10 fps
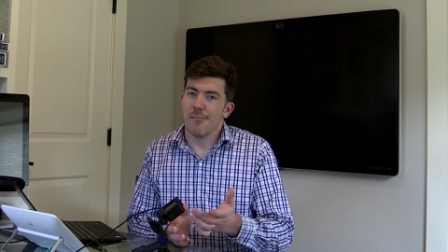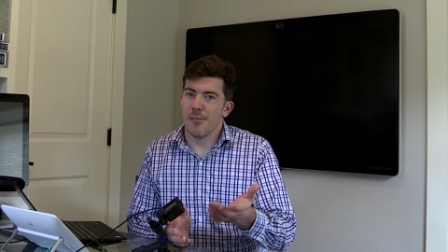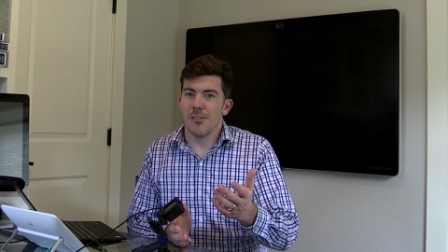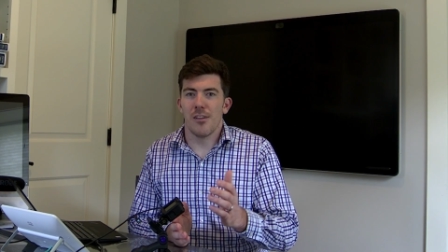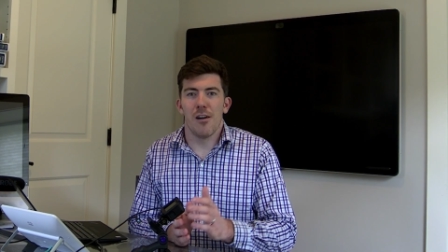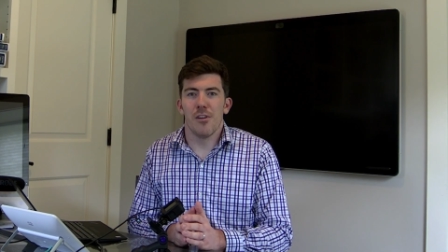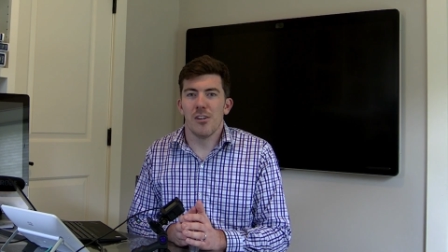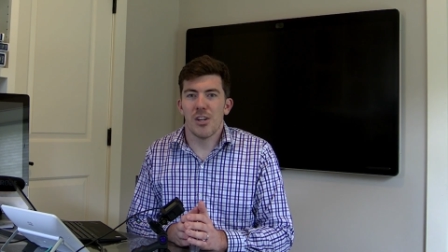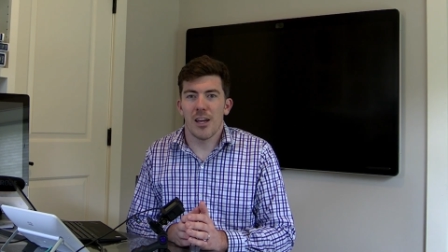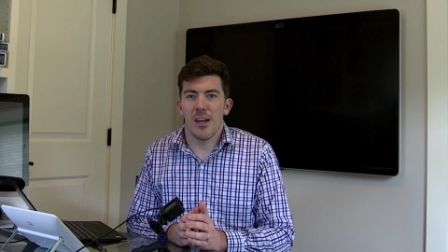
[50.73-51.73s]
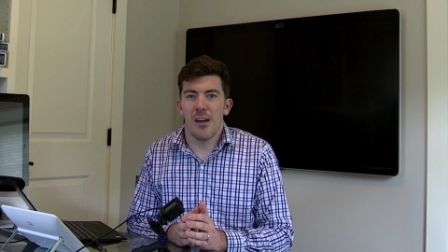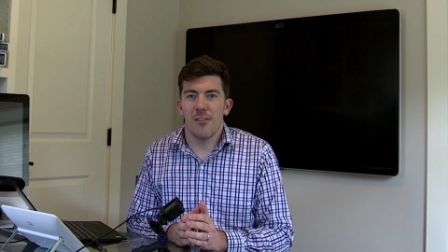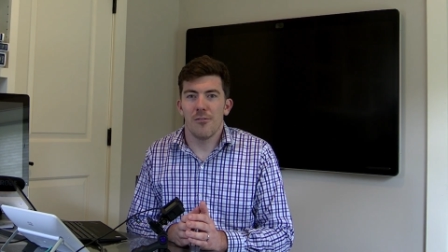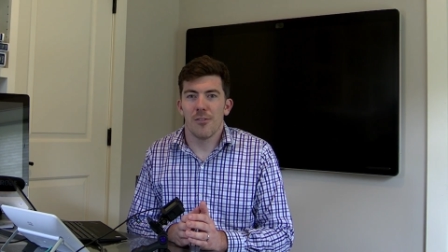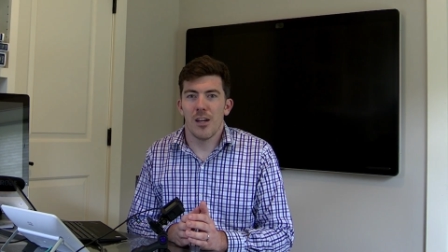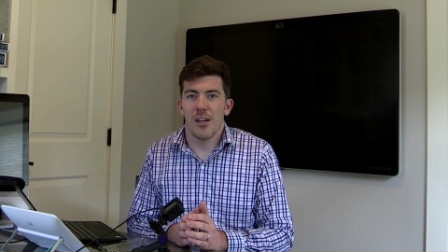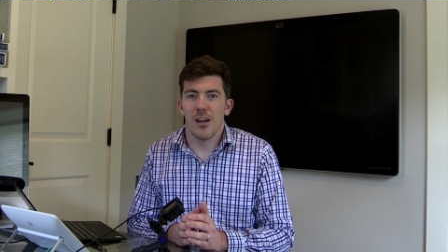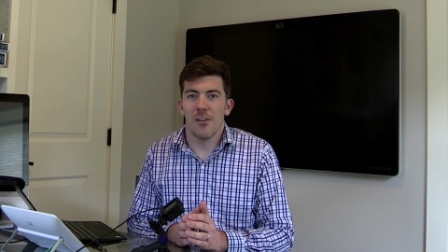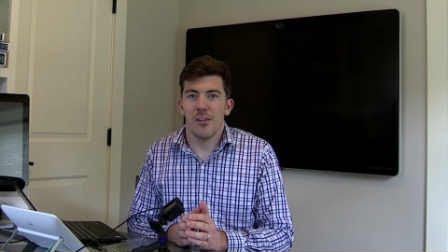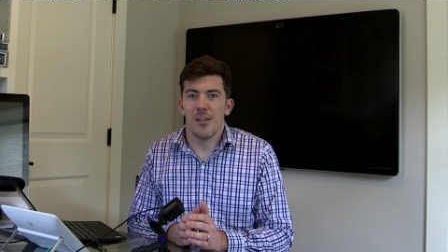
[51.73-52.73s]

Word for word: Let's dive in and check it out right now.